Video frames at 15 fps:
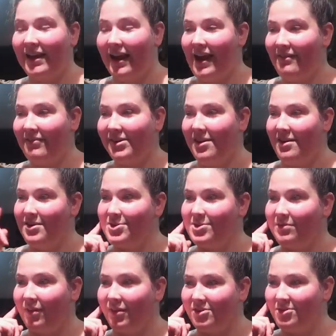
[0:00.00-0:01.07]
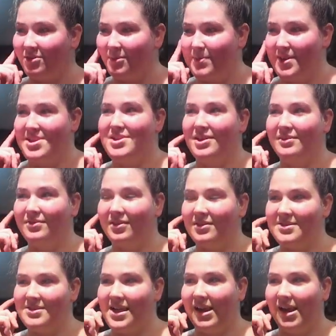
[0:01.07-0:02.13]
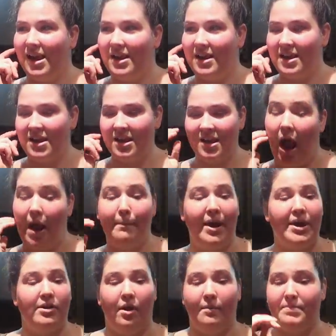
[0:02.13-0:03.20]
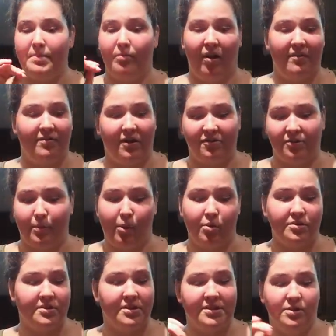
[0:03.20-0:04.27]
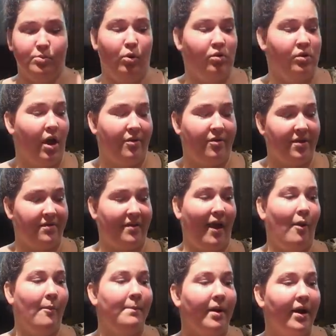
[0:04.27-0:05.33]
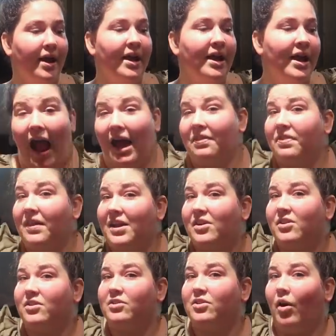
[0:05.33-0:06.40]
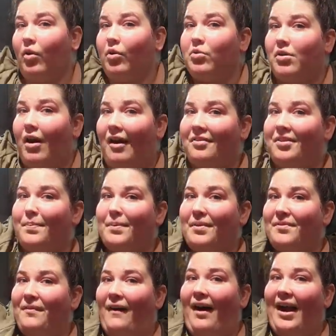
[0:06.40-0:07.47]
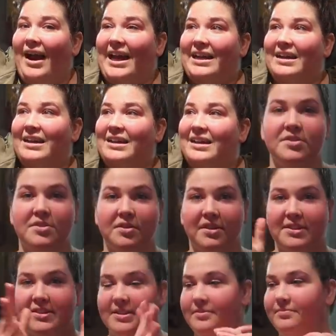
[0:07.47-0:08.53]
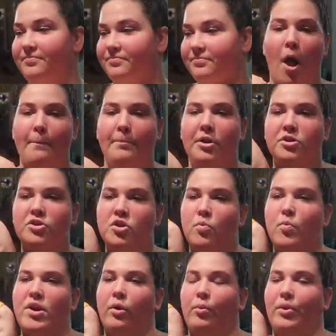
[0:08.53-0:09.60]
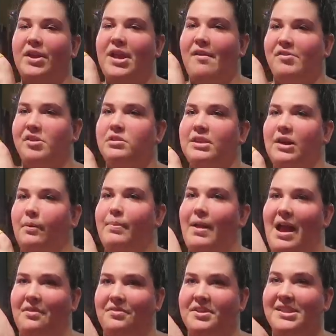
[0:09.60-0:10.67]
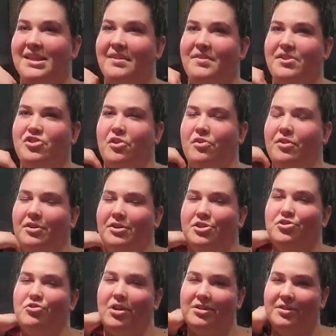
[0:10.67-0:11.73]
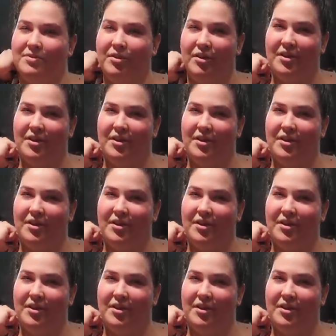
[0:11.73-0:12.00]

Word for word: Can I have a controversial opinion for a second? I might not be brave enough to post this and we'll cut this out, but I think guru gossip is fine. So listen, on BookTube, we don't really have a clear path to give each other constructive